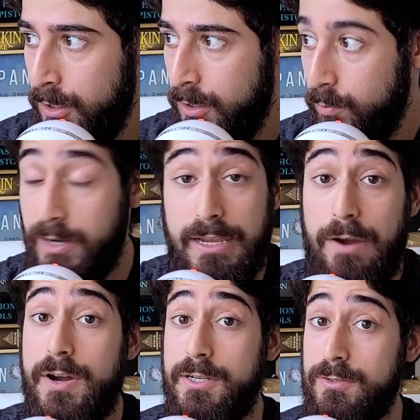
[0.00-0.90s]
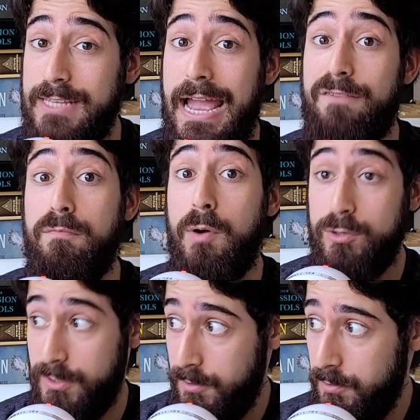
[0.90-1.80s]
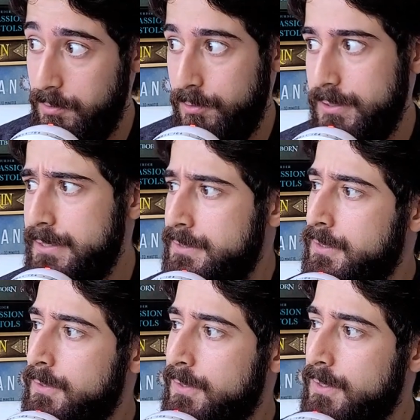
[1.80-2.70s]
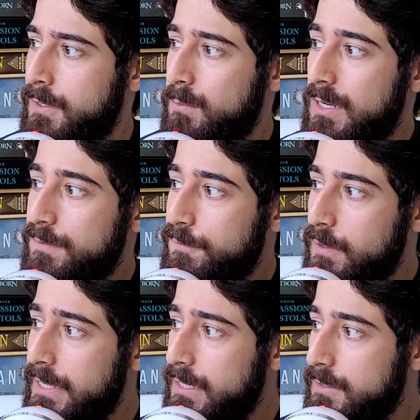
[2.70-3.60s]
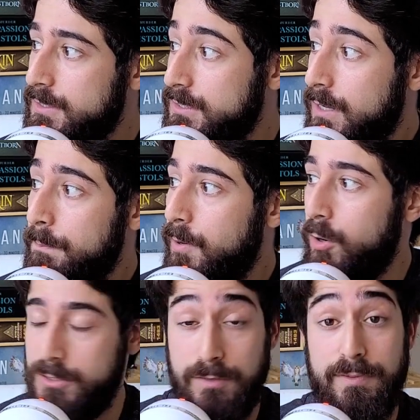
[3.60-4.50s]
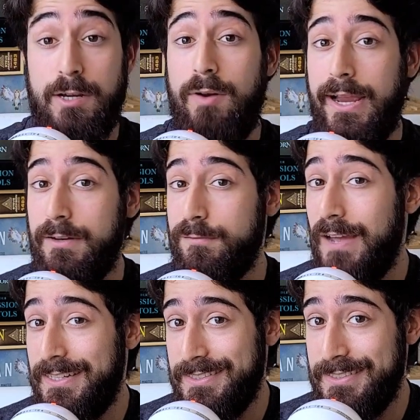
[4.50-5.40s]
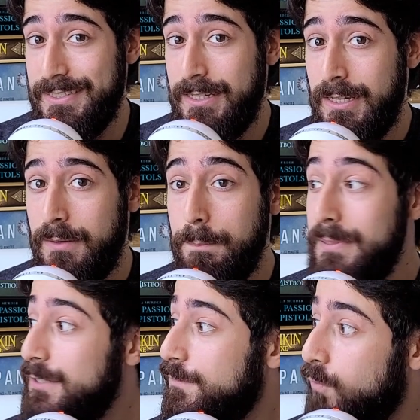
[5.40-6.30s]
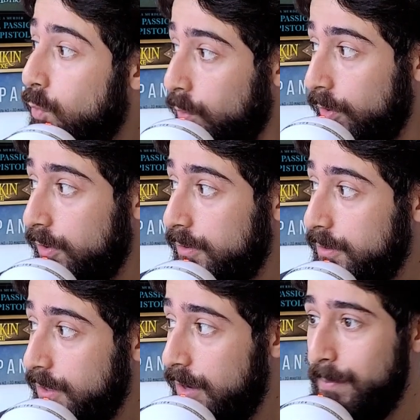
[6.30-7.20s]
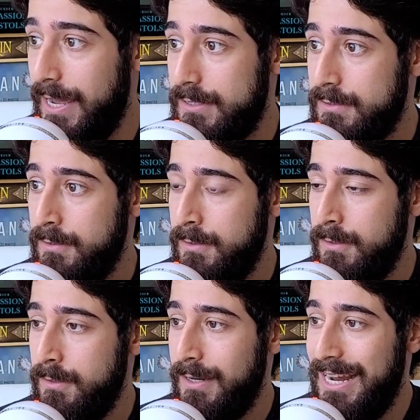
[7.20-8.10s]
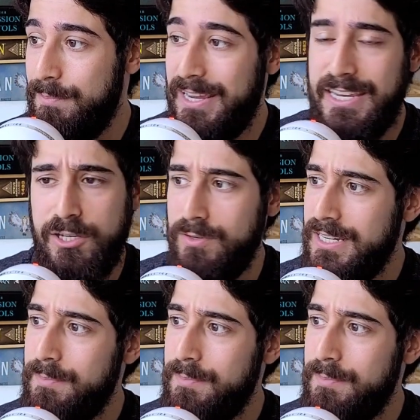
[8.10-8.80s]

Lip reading: where characters have most of their abilities, by fulfilling some parts of the Kraken fantasy before combat, and making unique